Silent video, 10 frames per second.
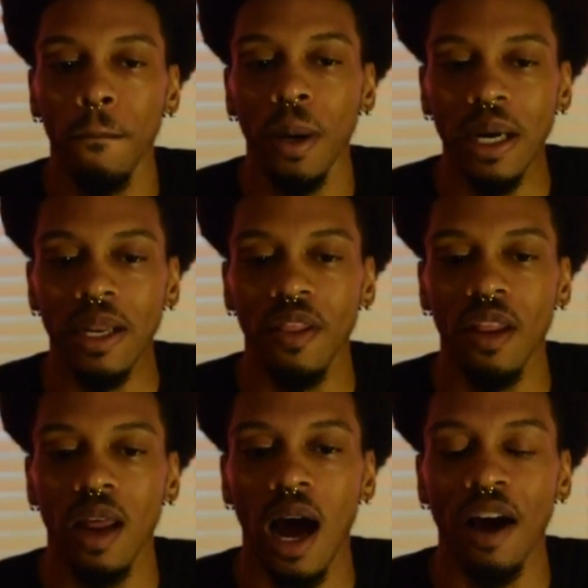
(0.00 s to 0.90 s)
But
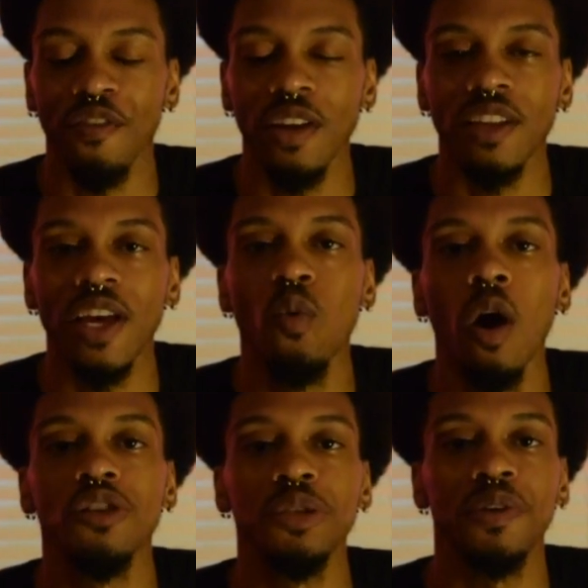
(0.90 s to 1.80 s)
I feel like they
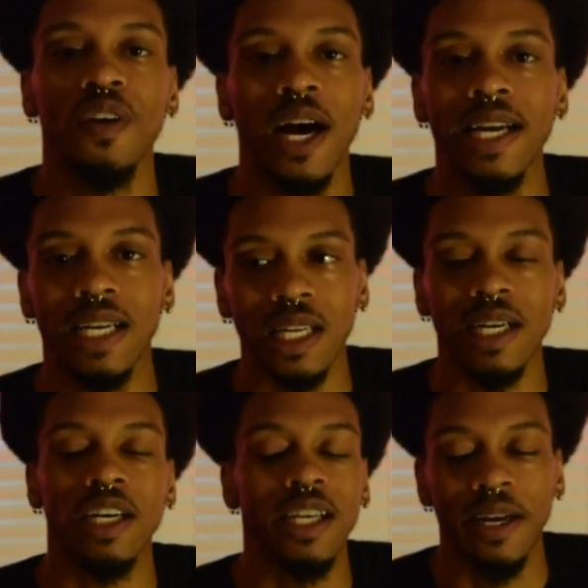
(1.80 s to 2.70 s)
want to provide
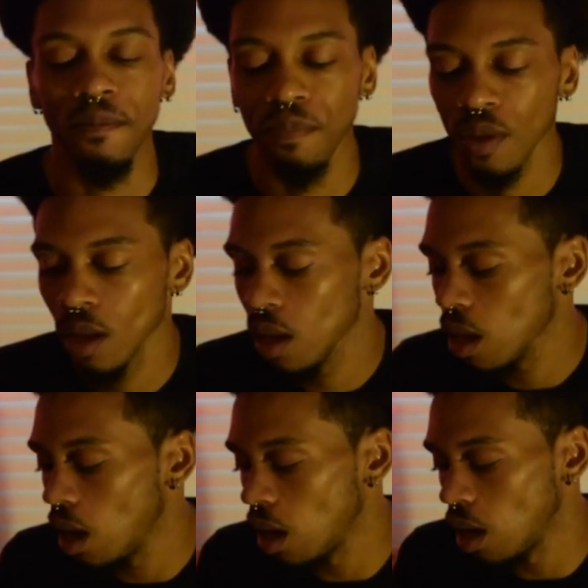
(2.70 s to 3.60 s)
clarity
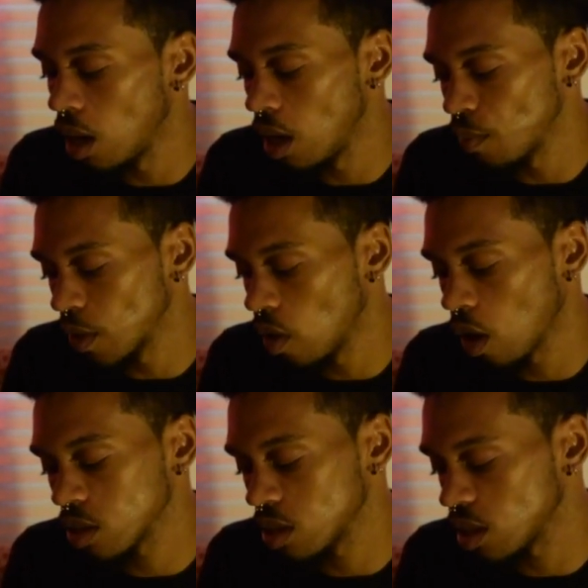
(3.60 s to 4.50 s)
in
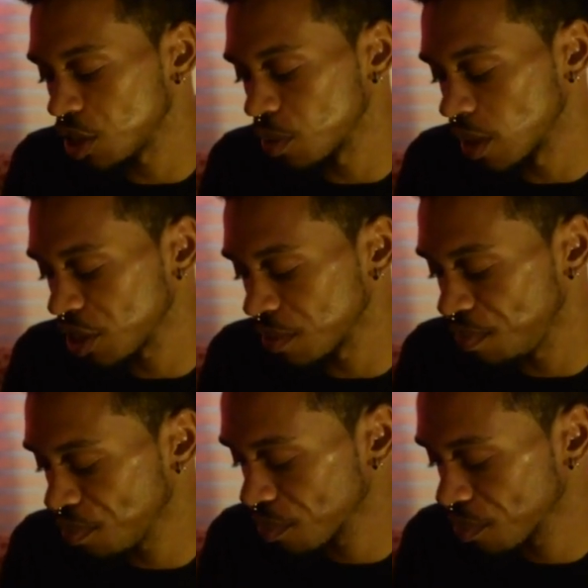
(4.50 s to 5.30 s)
regards to the situation.